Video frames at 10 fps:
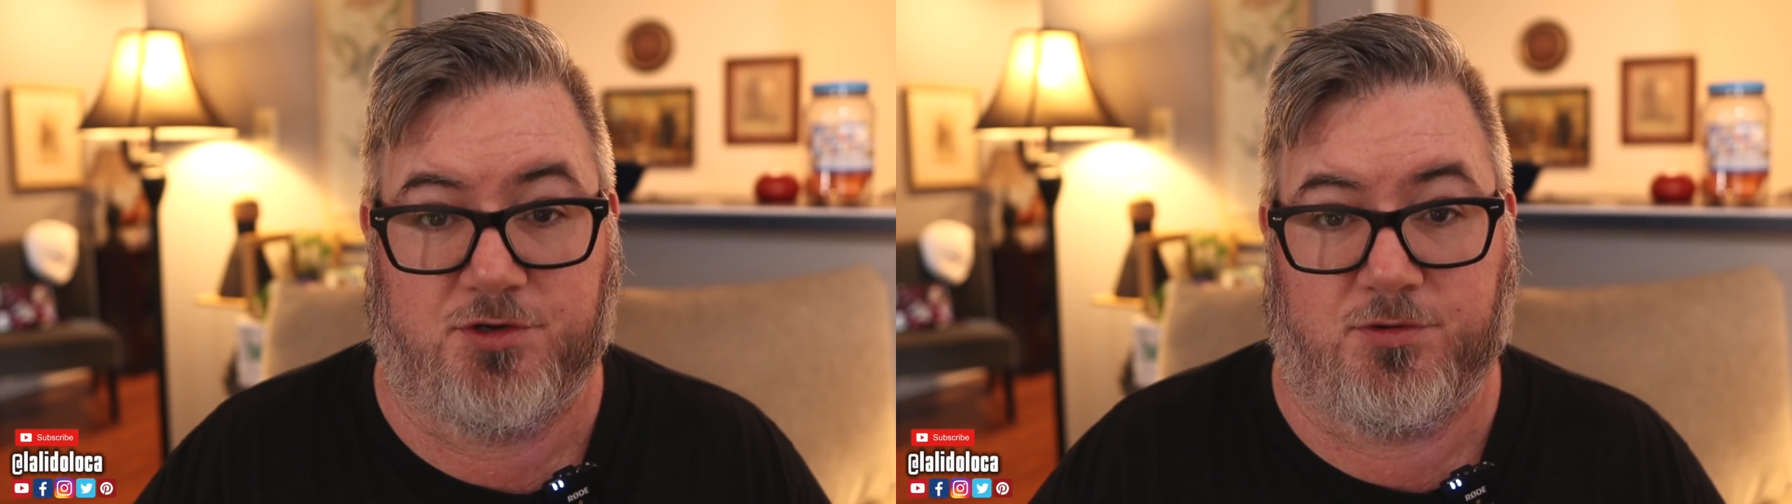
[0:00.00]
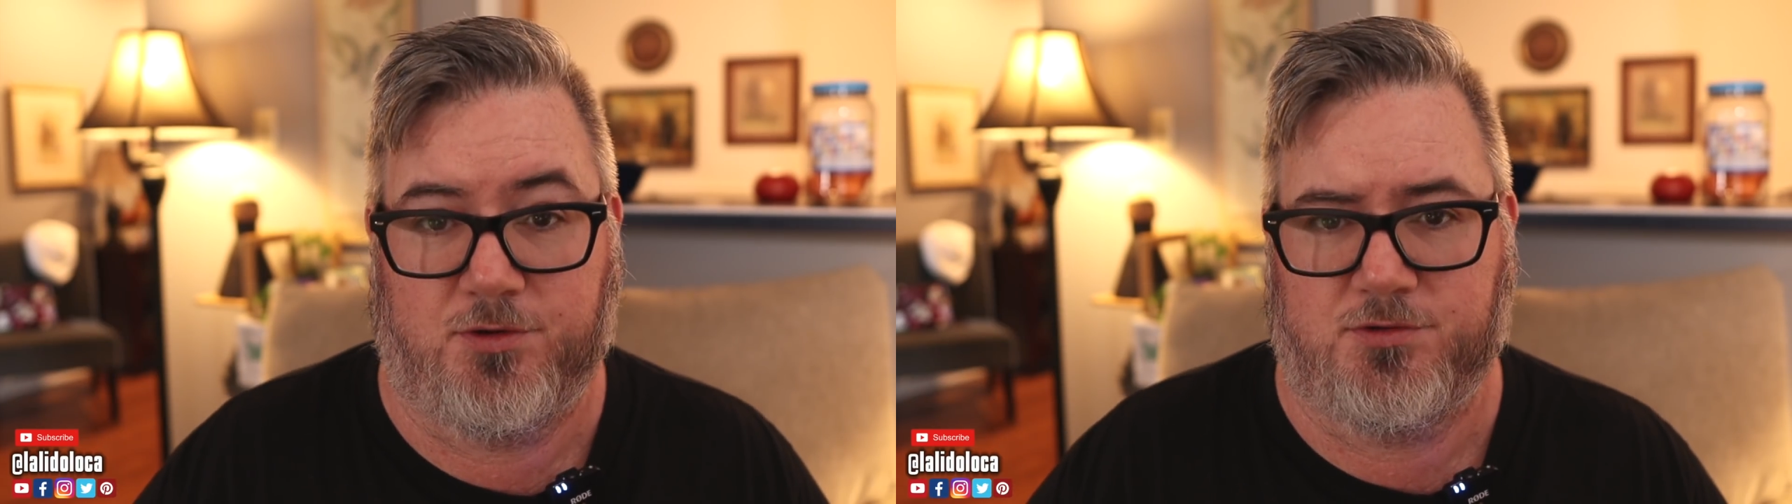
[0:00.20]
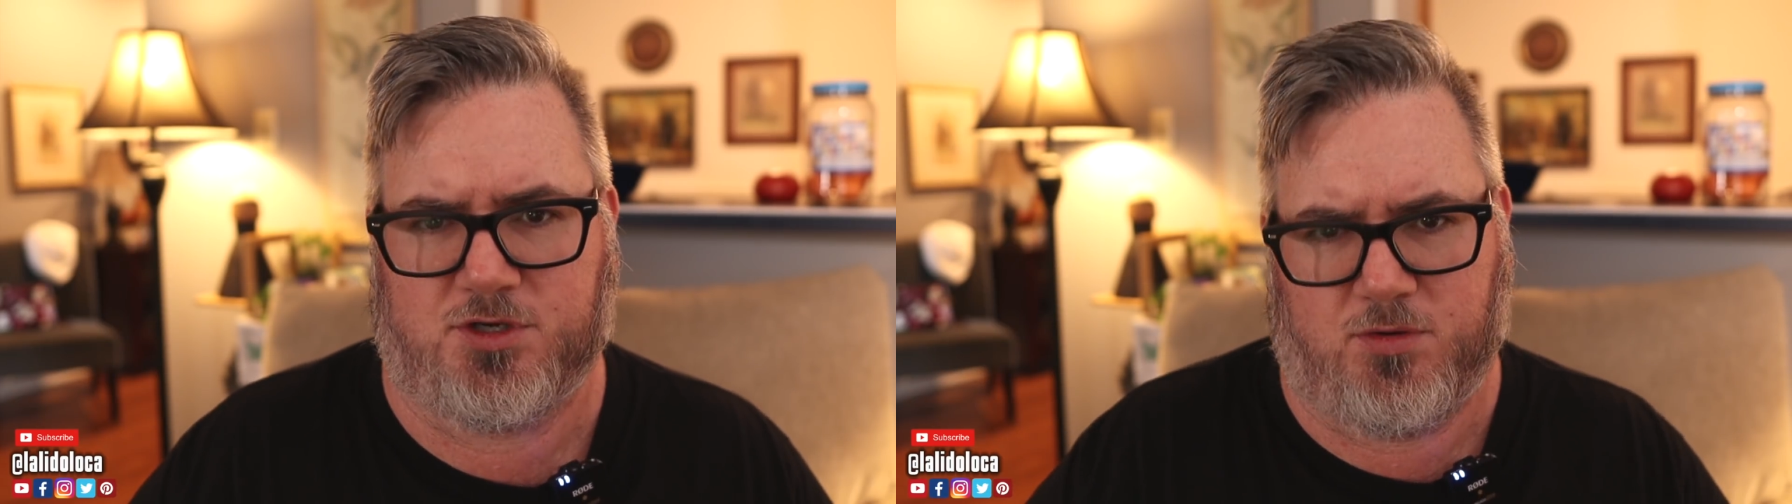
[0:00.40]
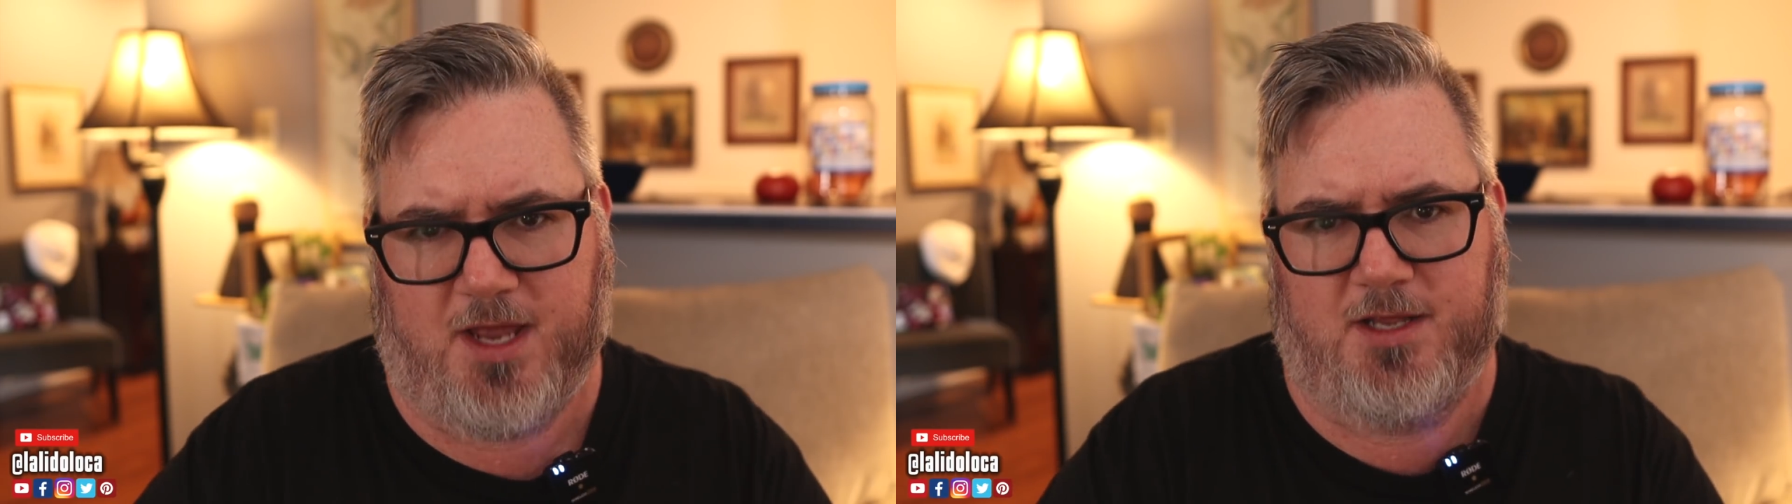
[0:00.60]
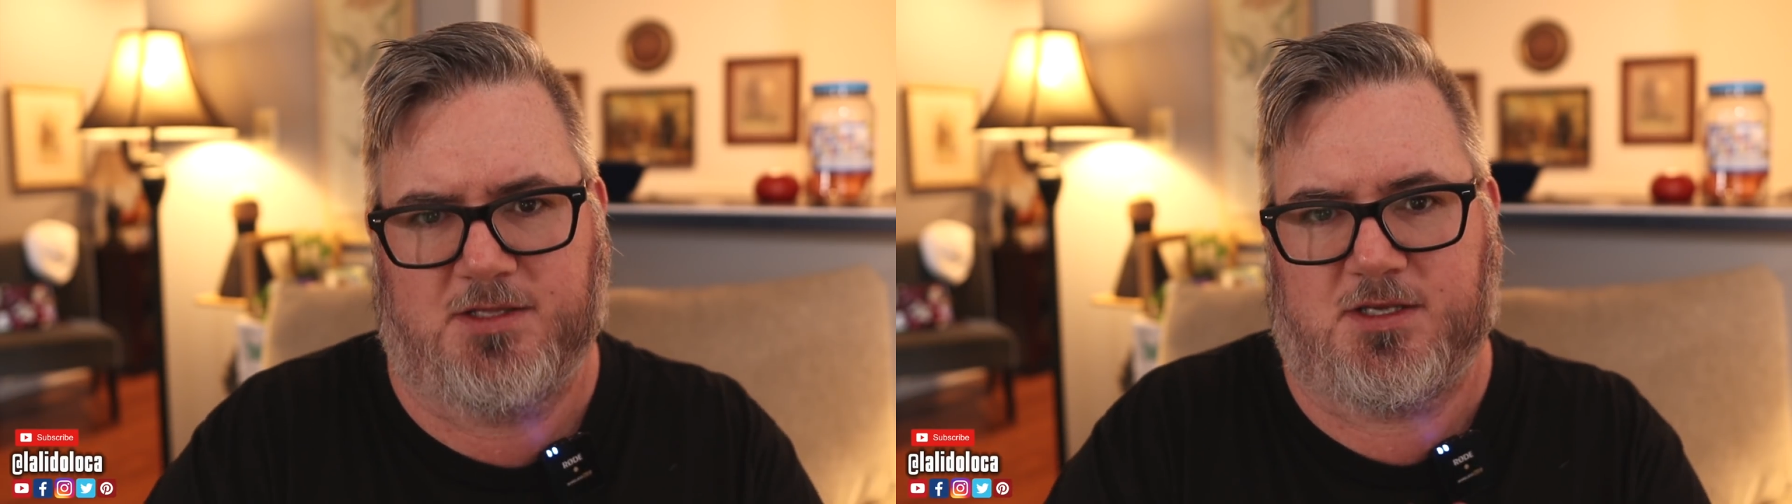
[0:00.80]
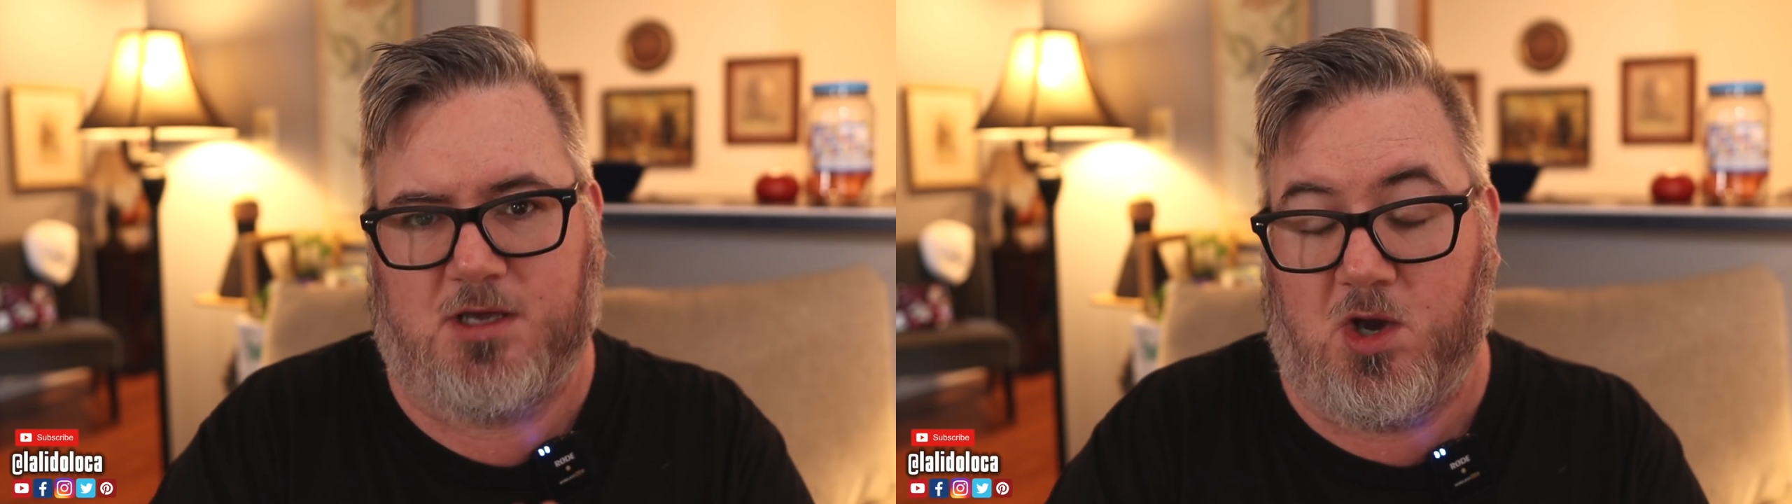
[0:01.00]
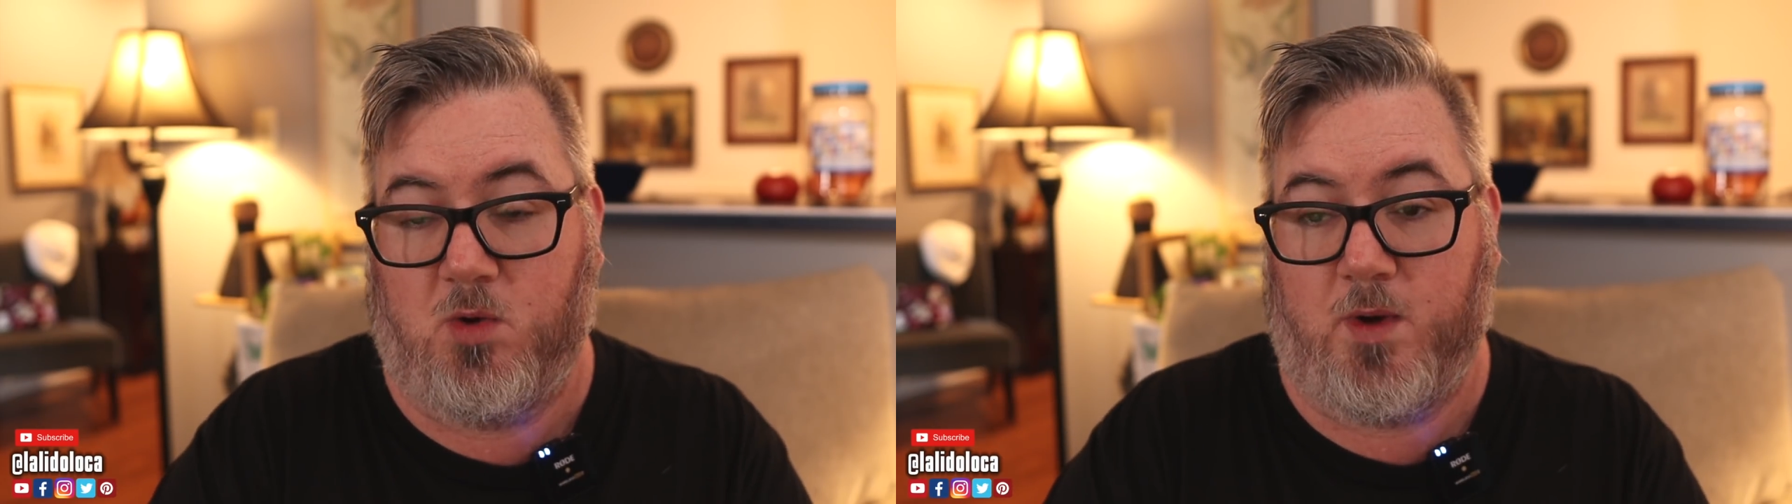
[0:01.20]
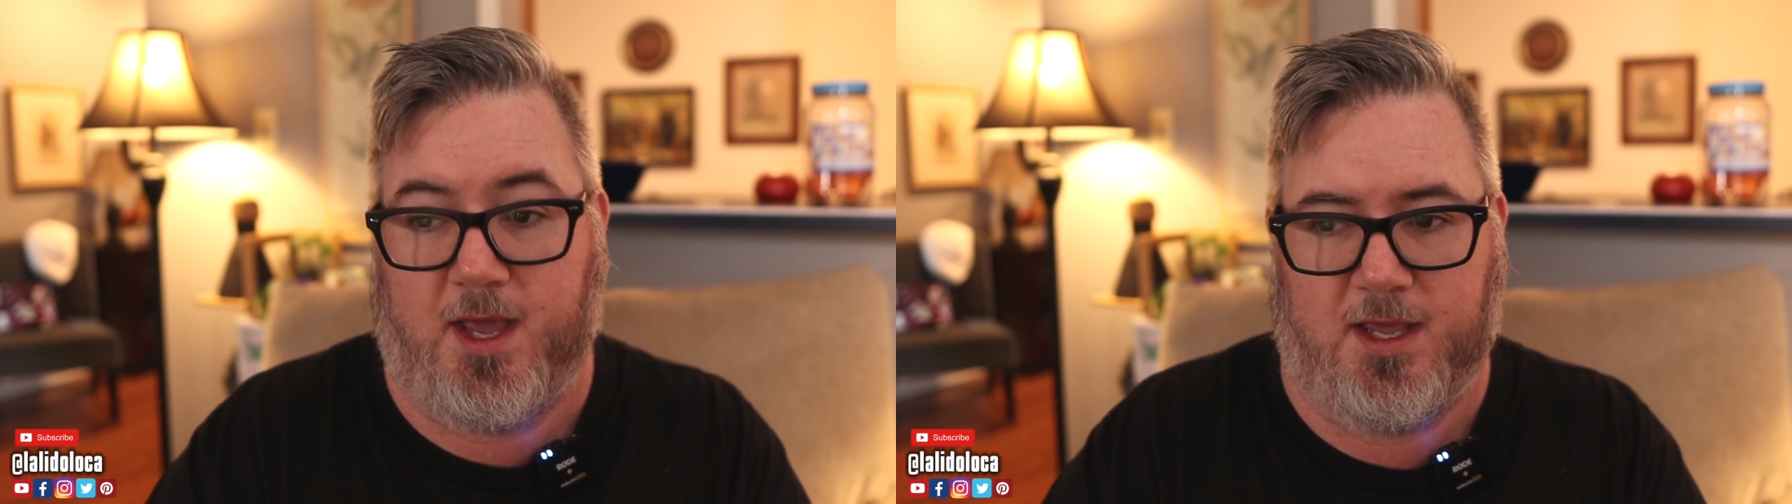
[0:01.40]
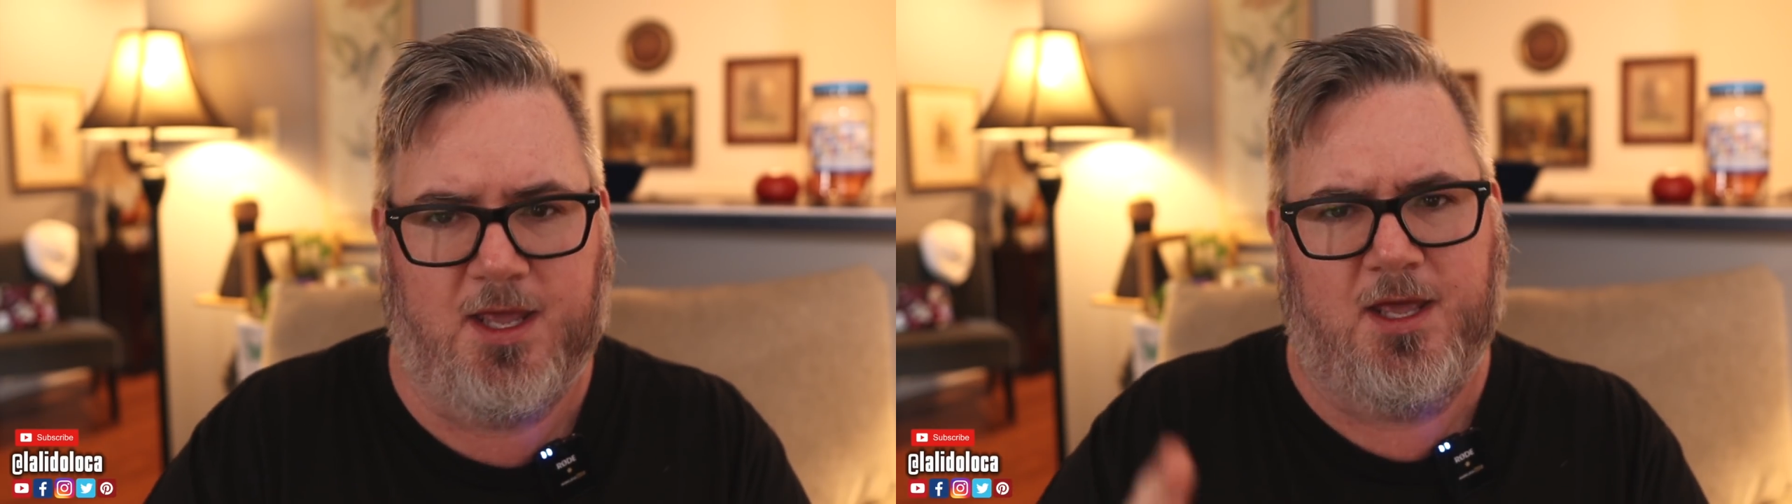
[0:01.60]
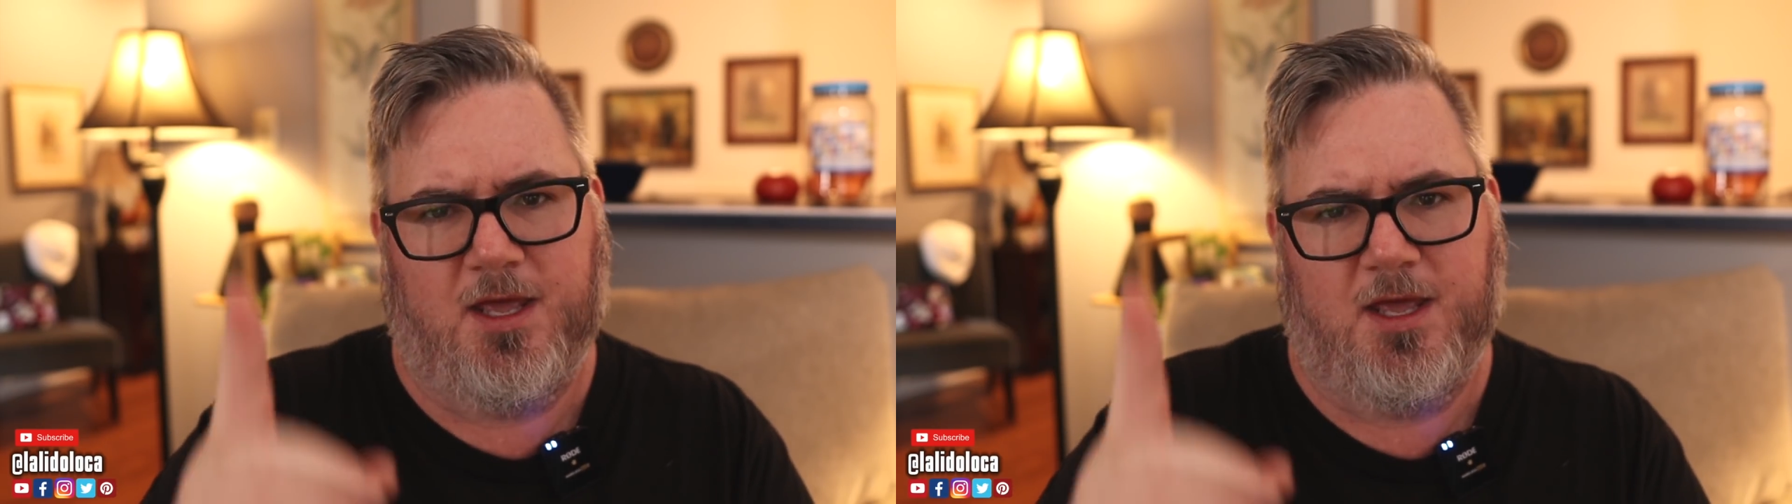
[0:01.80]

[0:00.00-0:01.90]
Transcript: cruise credits go away.